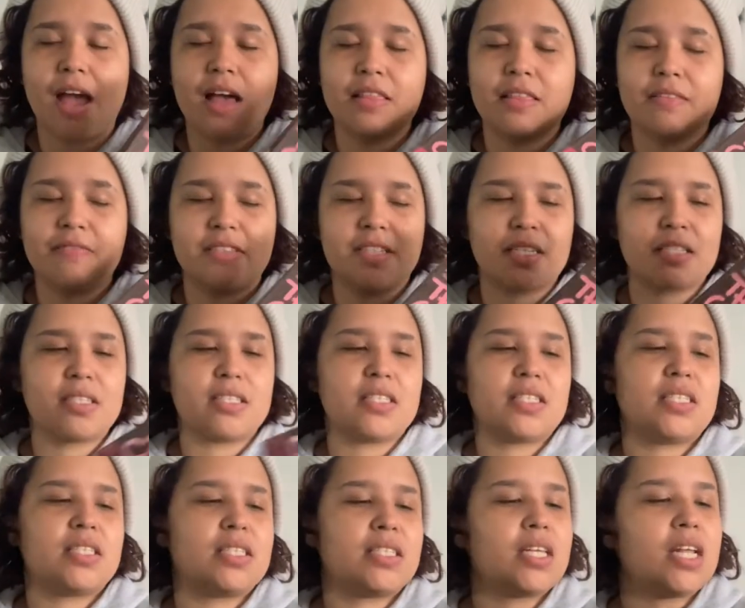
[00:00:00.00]
I love Sex and
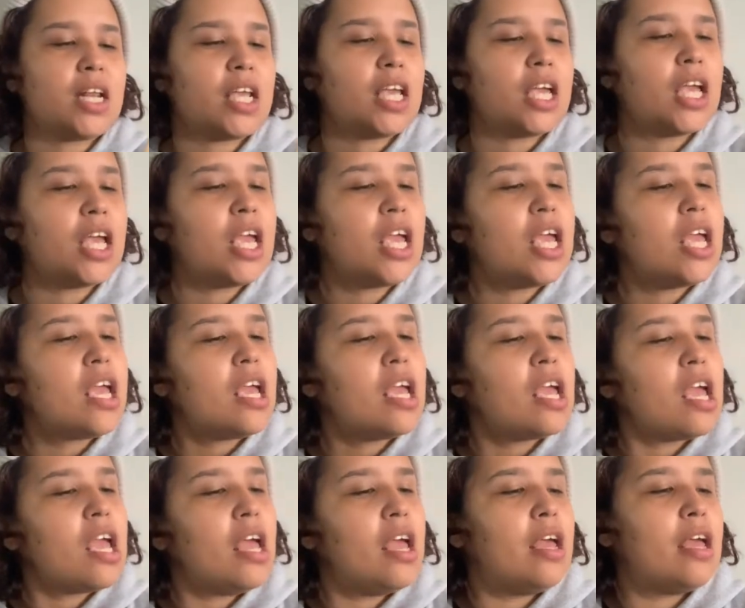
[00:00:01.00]
the City,
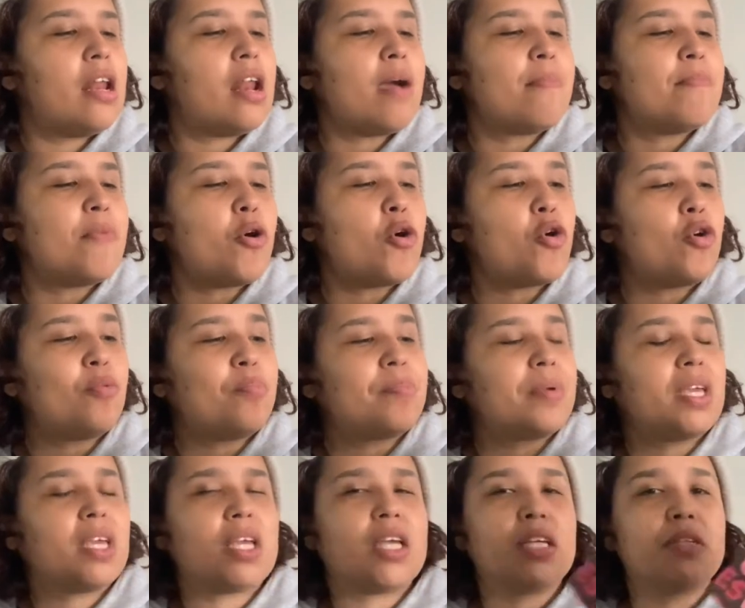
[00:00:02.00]
and I'm
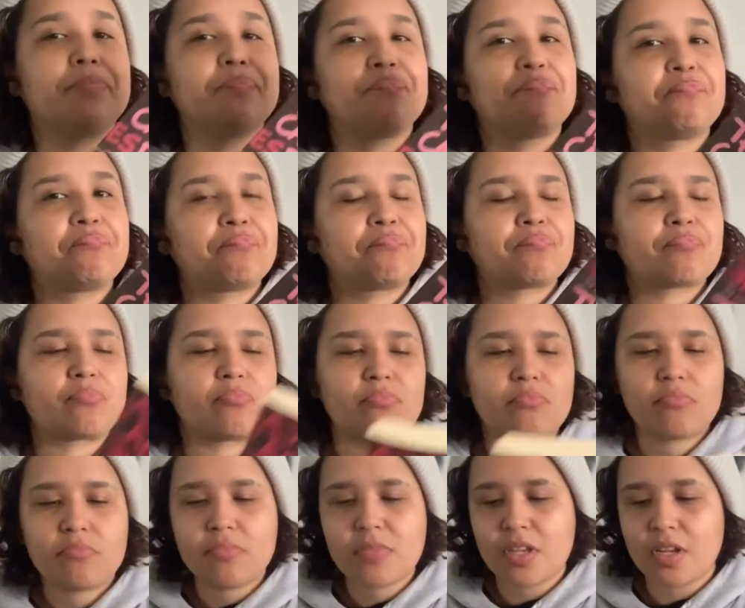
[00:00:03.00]
hoping,
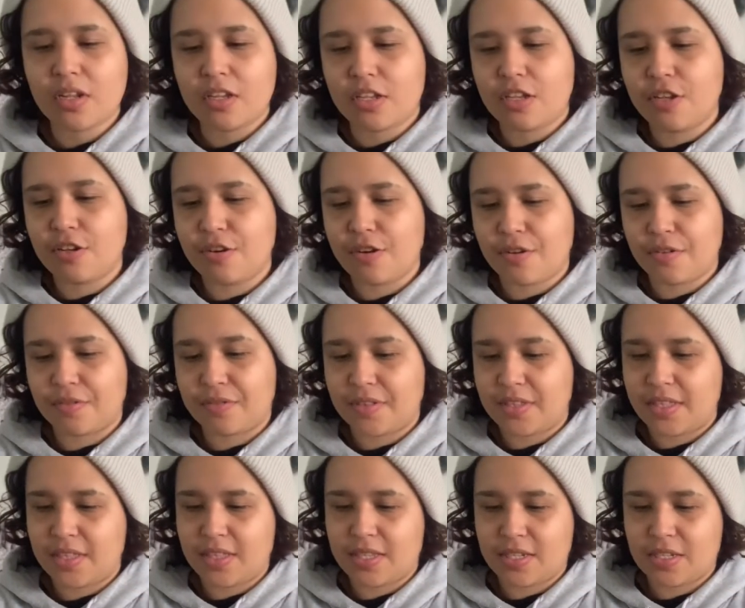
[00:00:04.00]
you know,
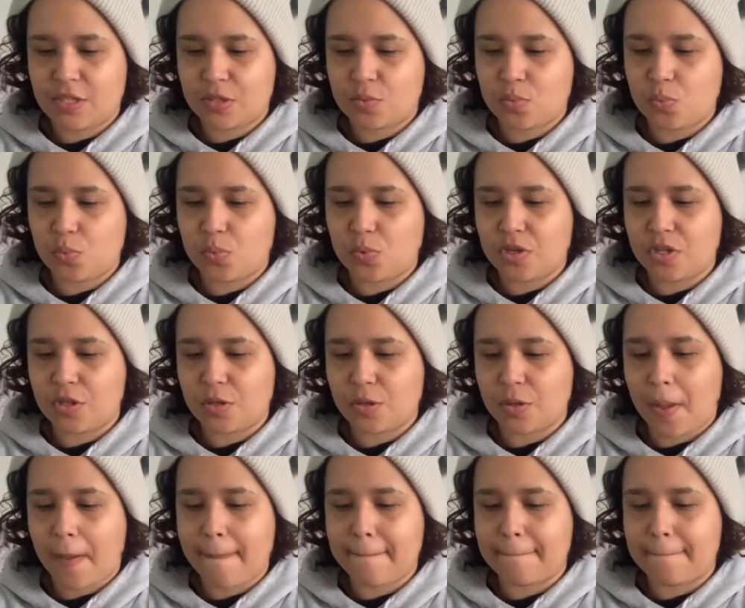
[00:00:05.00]
this
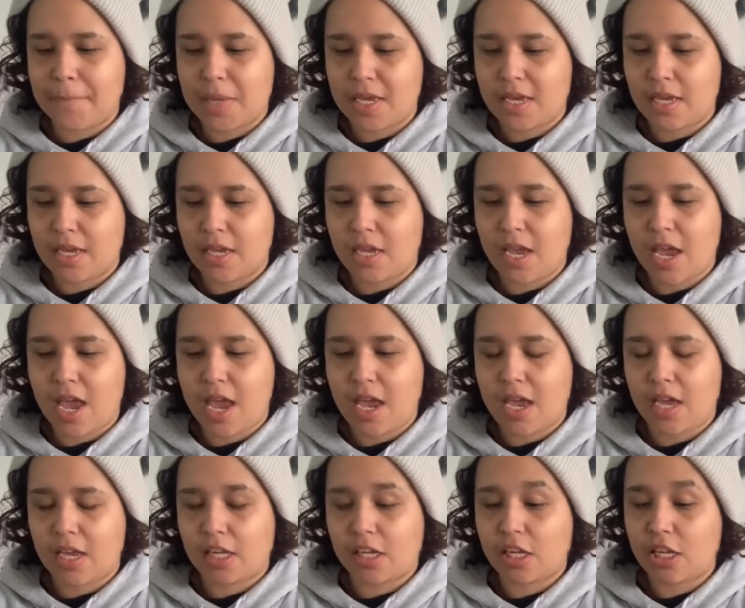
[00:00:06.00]
will be
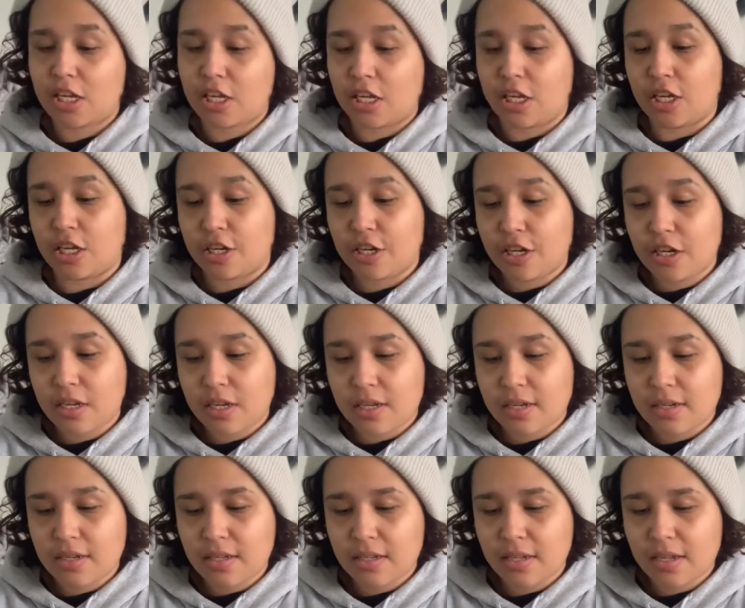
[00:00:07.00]
a good
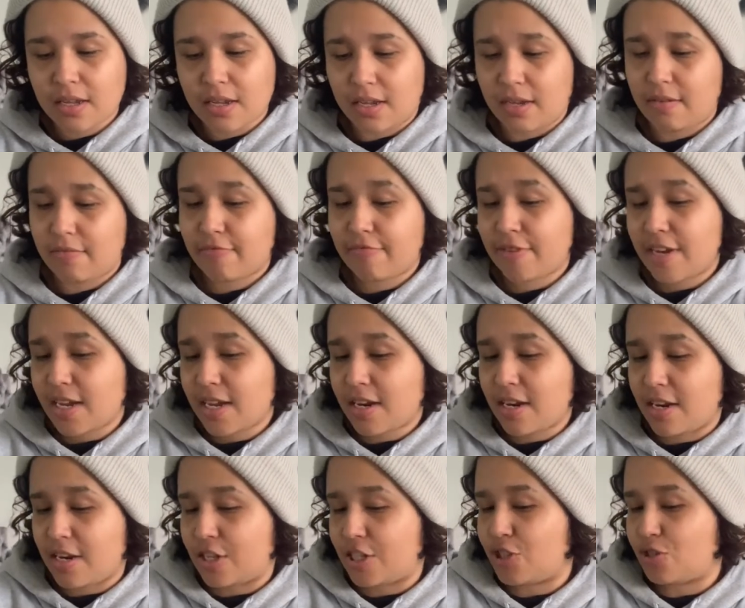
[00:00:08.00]
read,
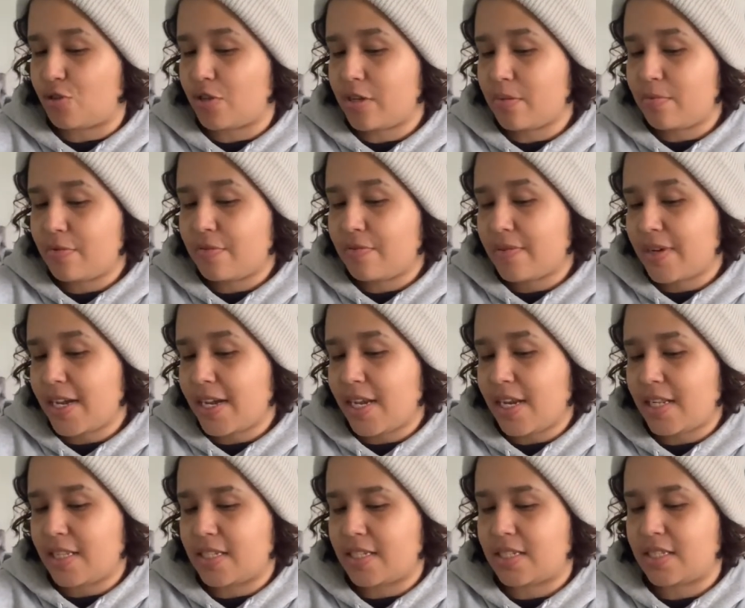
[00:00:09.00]
an enjoyable
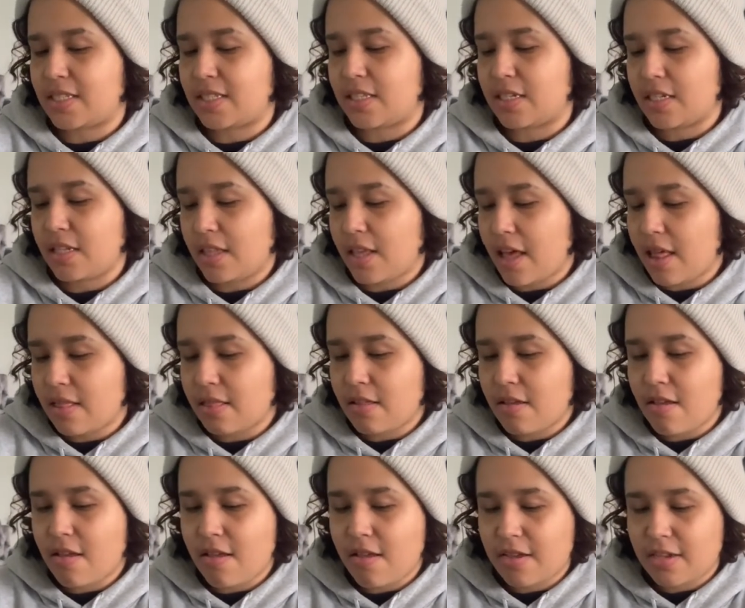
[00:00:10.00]
read. It doesn't look that
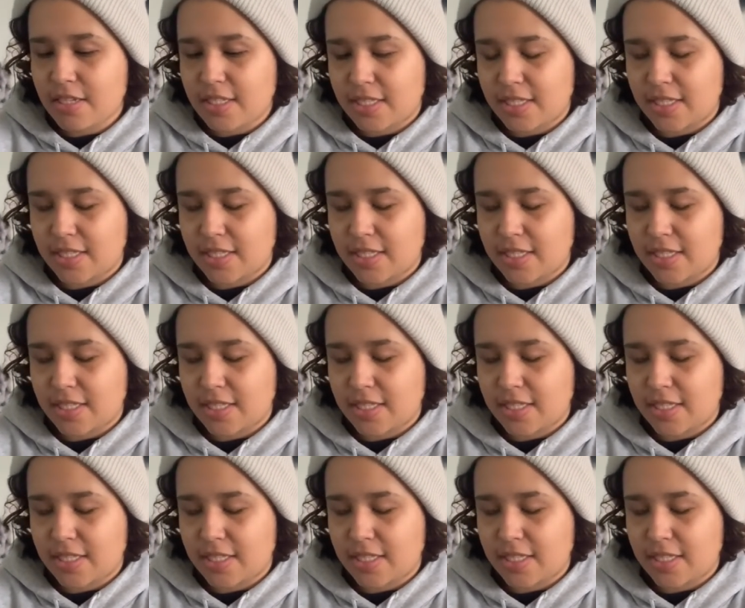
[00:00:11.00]
long.